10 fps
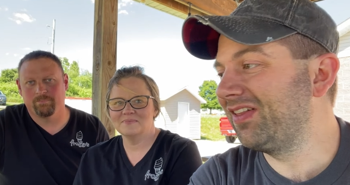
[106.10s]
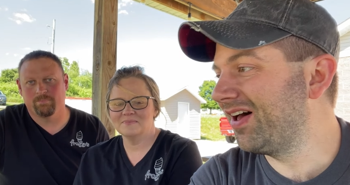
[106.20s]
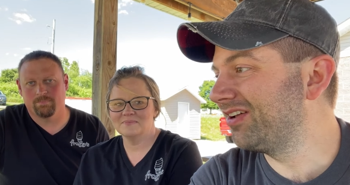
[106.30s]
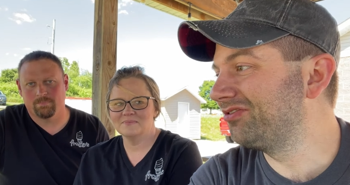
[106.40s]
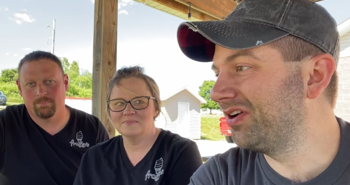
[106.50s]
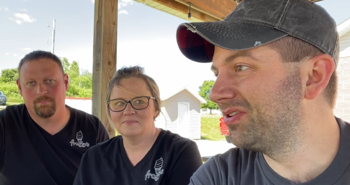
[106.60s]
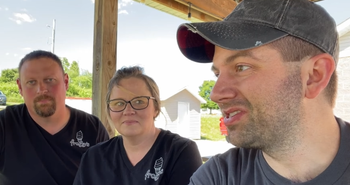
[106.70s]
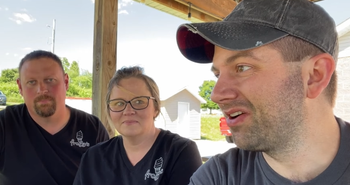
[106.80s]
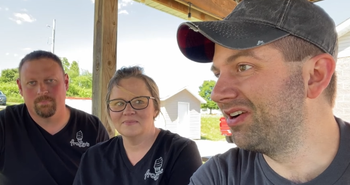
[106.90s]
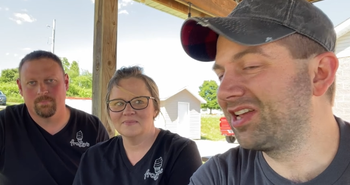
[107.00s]
Speaker 1: a lot of votes
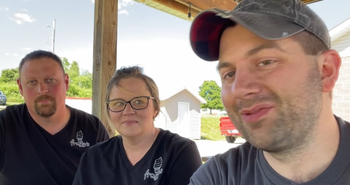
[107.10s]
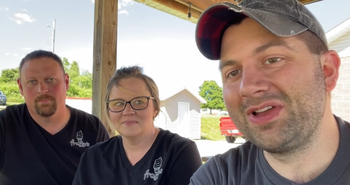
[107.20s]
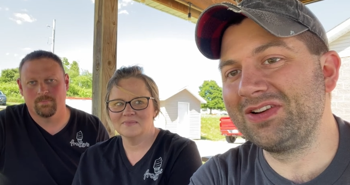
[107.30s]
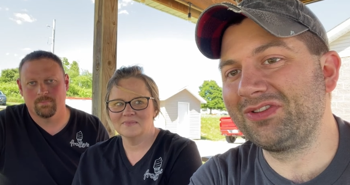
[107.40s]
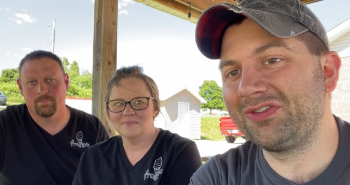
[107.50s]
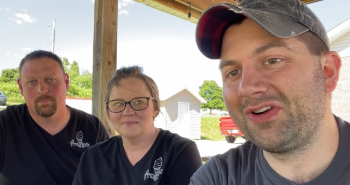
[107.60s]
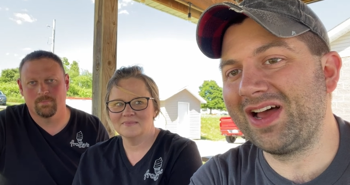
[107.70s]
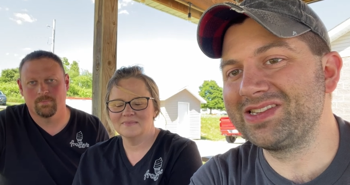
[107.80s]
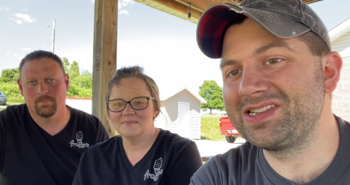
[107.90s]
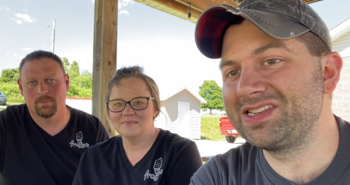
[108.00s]
already come in for
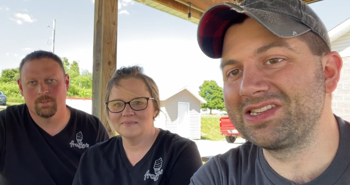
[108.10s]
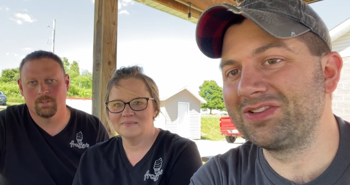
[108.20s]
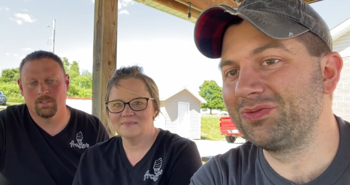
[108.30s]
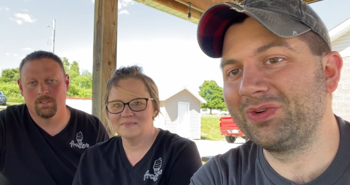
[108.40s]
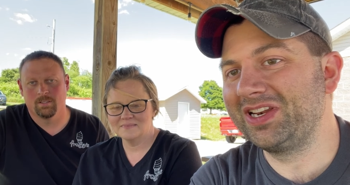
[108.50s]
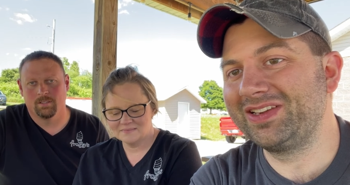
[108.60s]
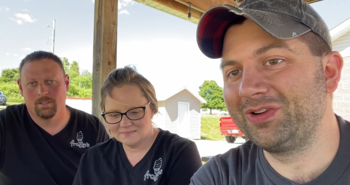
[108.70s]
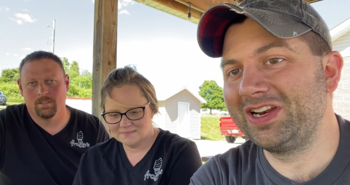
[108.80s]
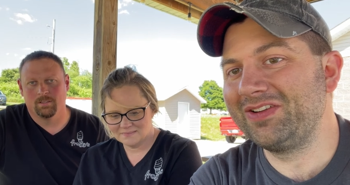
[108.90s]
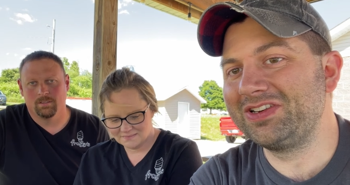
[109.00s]
Frosty's, and we we
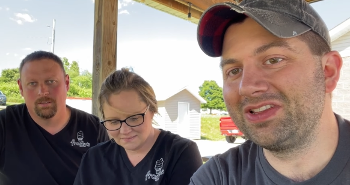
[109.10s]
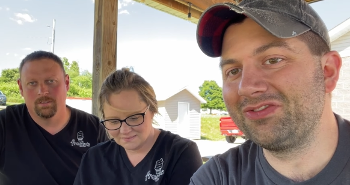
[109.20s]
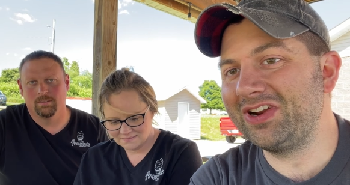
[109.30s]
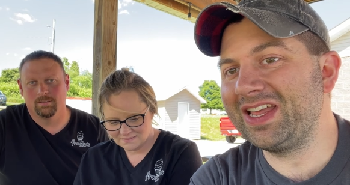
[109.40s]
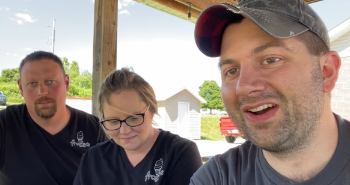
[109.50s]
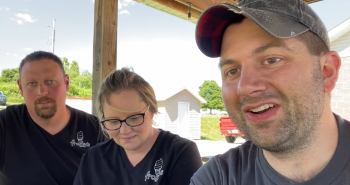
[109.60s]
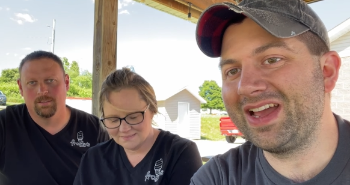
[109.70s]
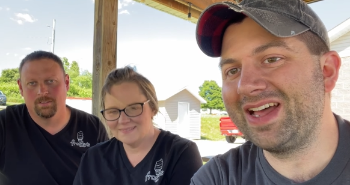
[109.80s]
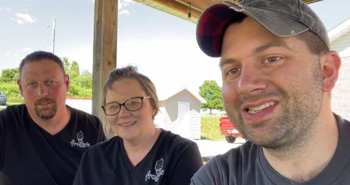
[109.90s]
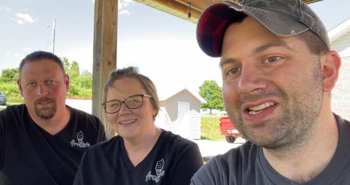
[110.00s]
didn't even do the video
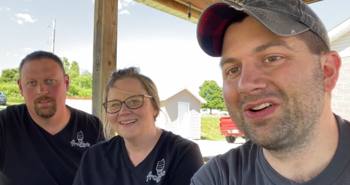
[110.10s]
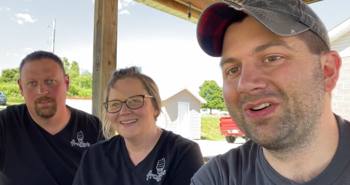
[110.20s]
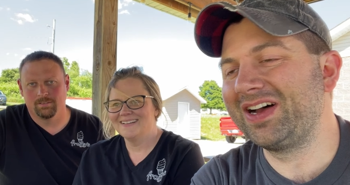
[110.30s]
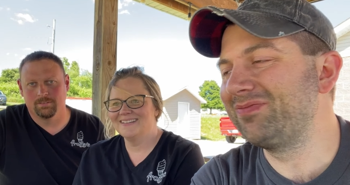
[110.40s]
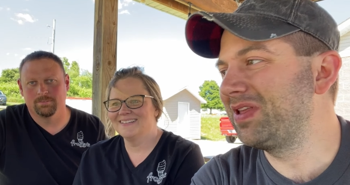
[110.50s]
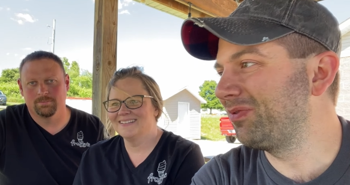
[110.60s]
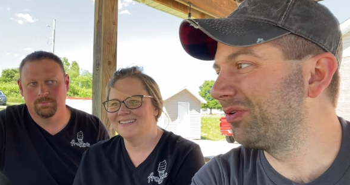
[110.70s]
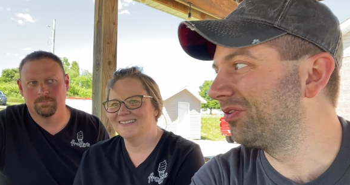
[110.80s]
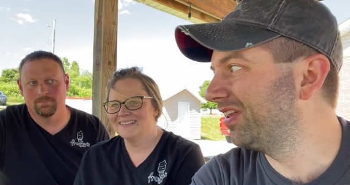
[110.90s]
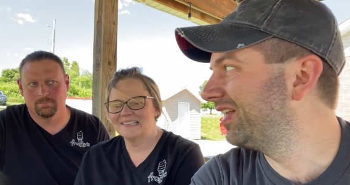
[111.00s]
yet. So uh, people
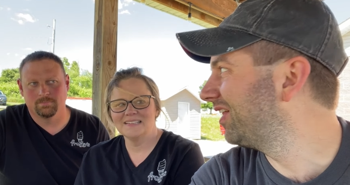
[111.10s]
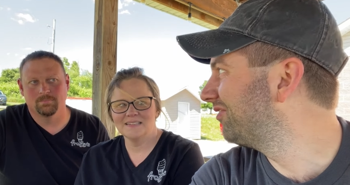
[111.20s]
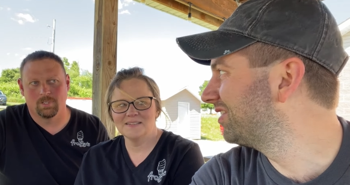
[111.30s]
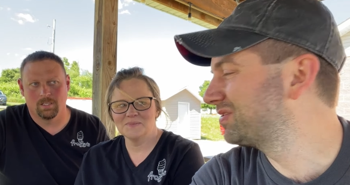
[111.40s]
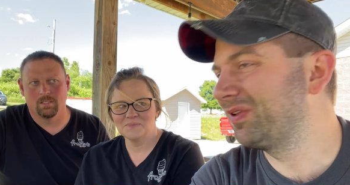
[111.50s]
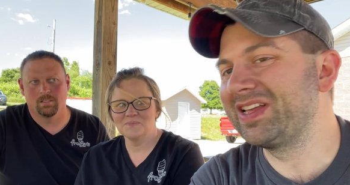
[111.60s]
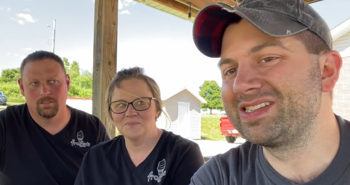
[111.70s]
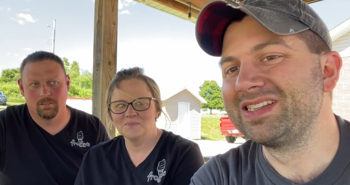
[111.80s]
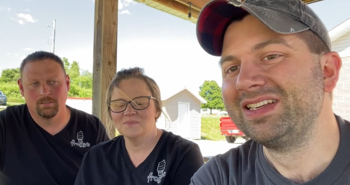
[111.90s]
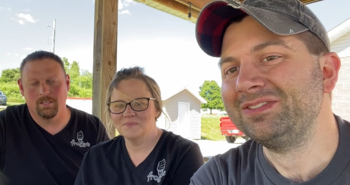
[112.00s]
really love this
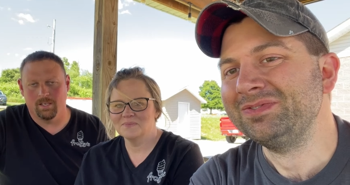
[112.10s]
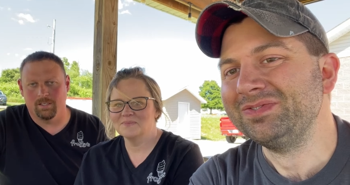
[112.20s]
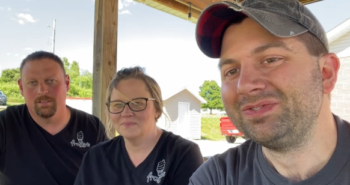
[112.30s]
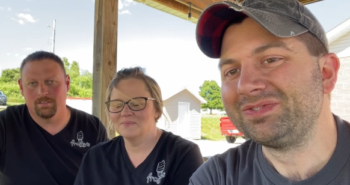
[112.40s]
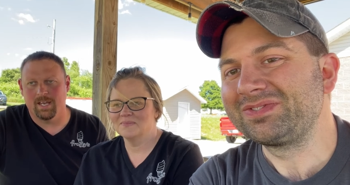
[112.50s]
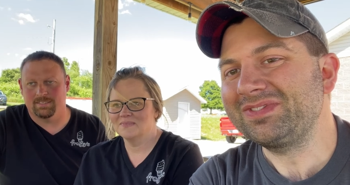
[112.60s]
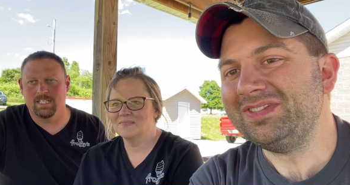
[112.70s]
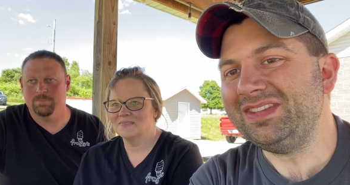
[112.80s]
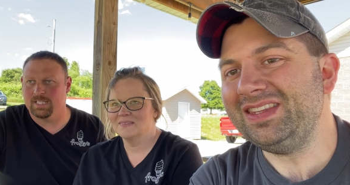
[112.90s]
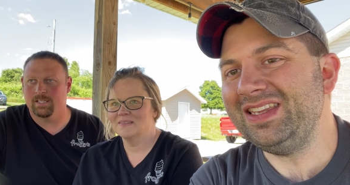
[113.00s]
place.
Speaker 2: Yeah, yeah. It
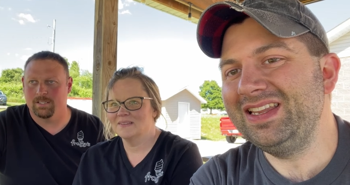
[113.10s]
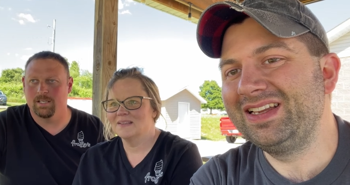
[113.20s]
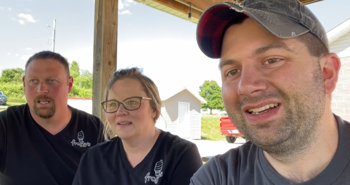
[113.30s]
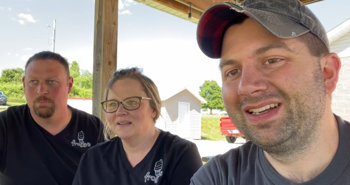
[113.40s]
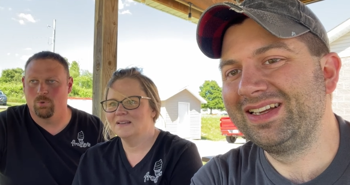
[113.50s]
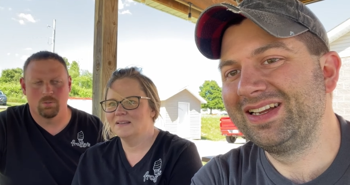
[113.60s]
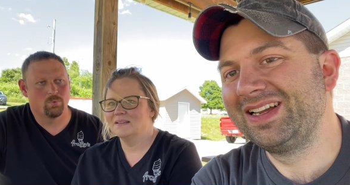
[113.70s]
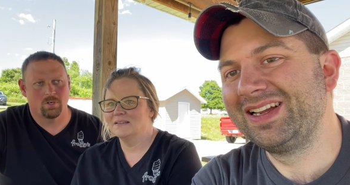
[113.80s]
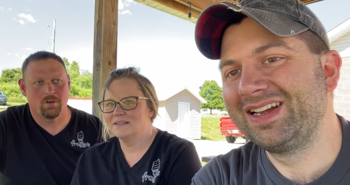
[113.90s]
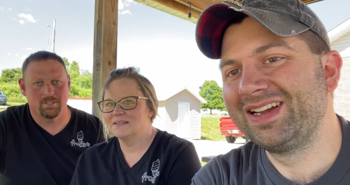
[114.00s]
seems like uh, more and
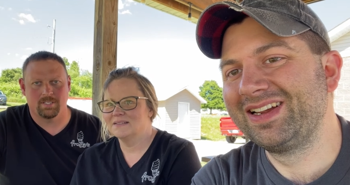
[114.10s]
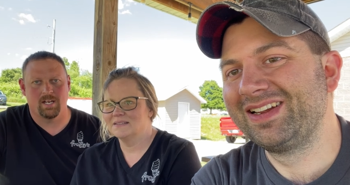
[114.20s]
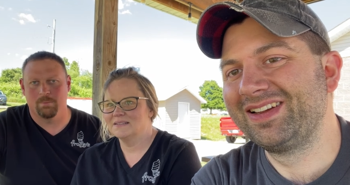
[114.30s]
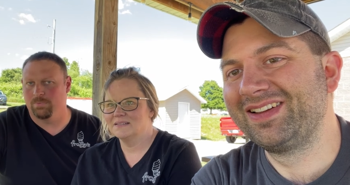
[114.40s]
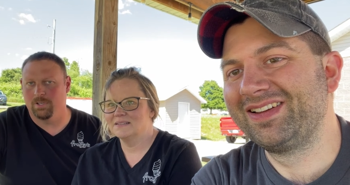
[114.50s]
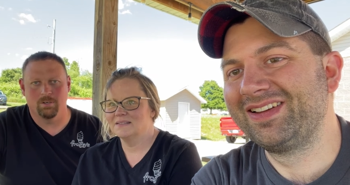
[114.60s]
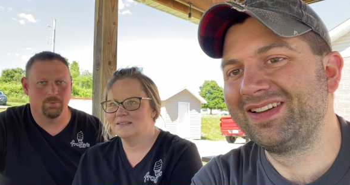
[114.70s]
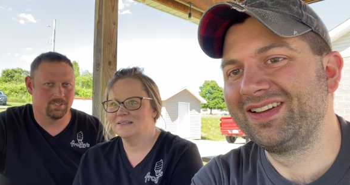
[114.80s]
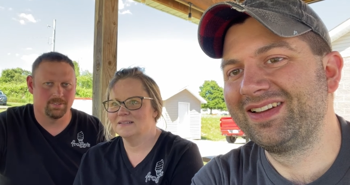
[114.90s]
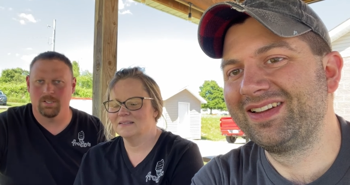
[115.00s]
more all the time. You know,
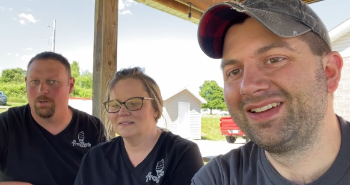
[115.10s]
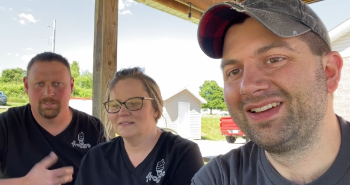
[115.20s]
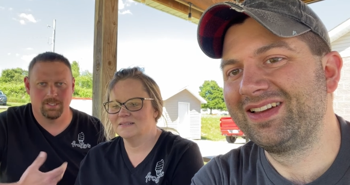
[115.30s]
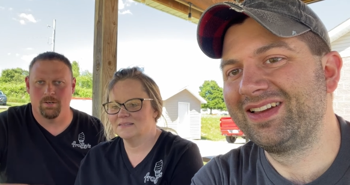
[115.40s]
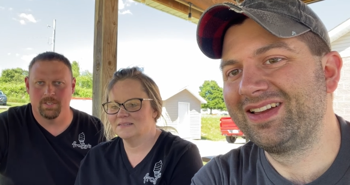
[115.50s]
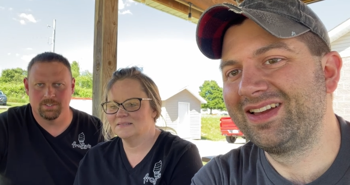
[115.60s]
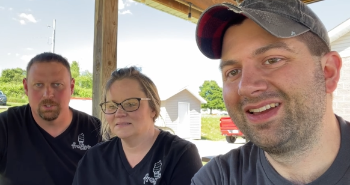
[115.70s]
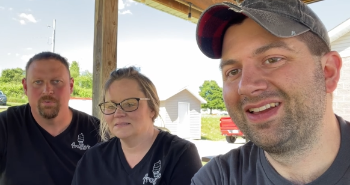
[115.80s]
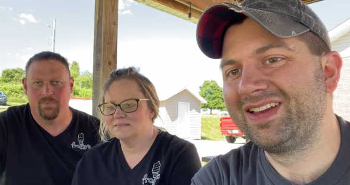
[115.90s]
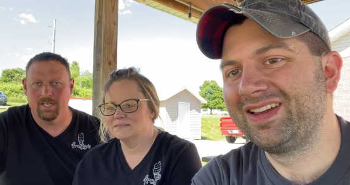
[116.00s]
we just all see all these
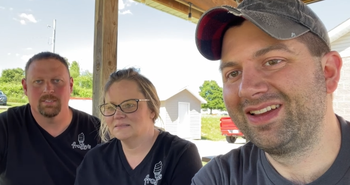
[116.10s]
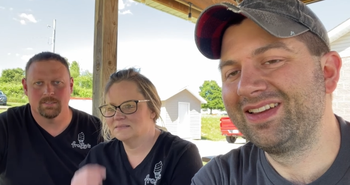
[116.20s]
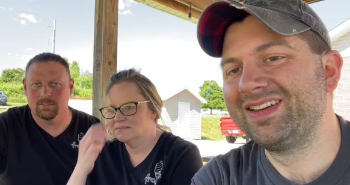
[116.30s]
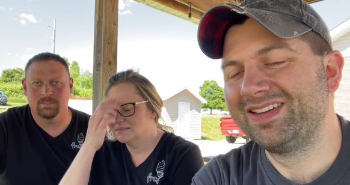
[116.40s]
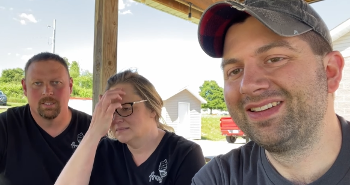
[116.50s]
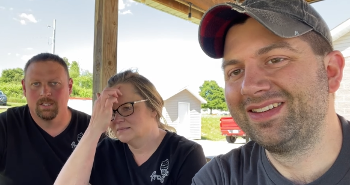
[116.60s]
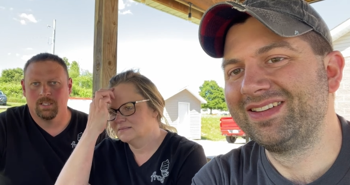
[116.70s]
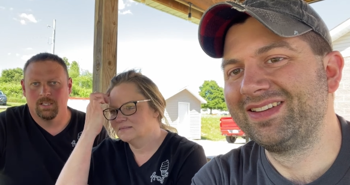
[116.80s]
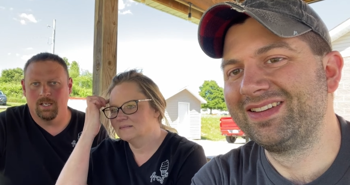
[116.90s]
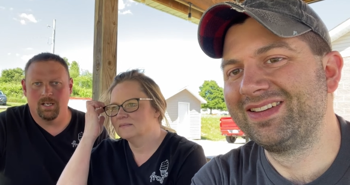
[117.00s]
new faces is.
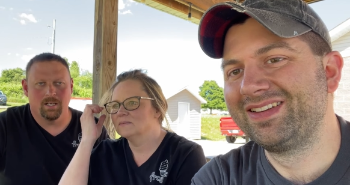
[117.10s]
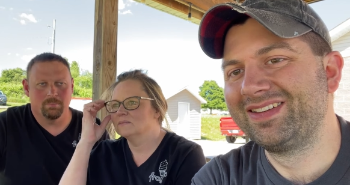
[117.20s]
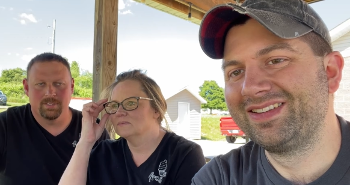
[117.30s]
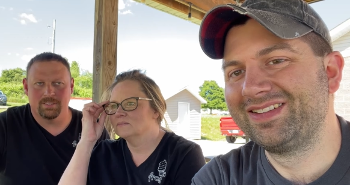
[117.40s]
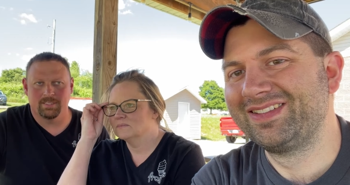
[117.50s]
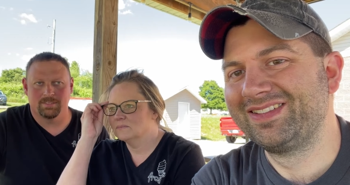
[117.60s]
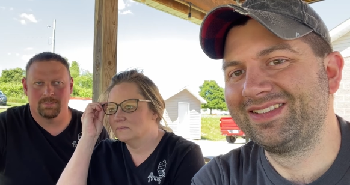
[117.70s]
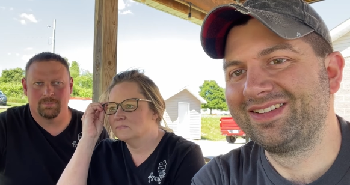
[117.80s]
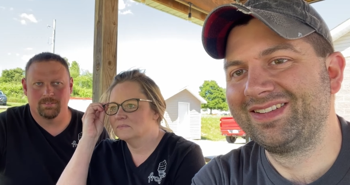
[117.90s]
Um, it's, it's